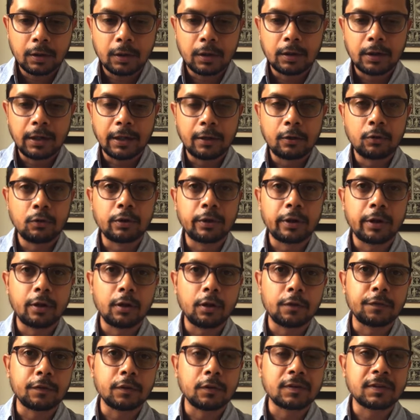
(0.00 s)
Take good care
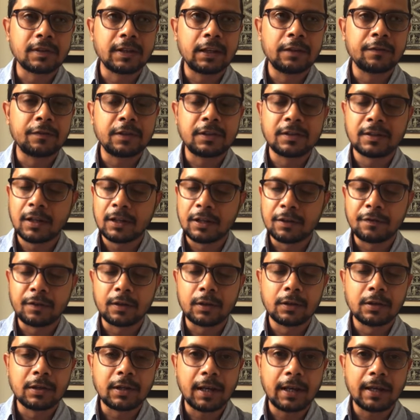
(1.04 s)
of yourself. These are
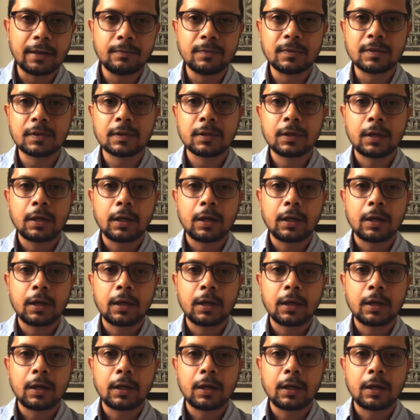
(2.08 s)
difficult times.